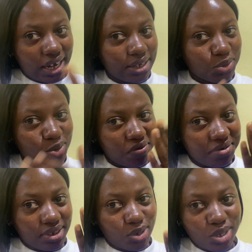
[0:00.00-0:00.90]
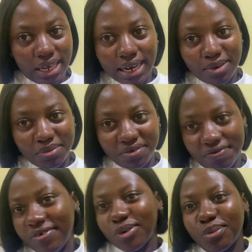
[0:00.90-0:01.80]
I don't know if he's going to allow me
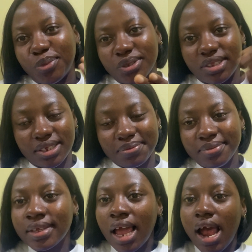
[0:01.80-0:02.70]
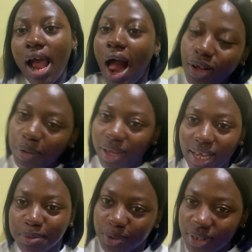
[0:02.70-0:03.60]
to view, but I'll keep you
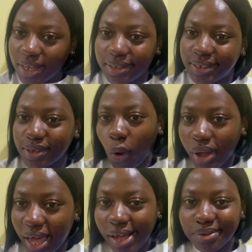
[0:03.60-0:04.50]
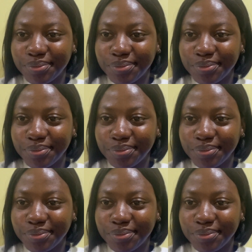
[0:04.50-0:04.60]
guys posted. Okay.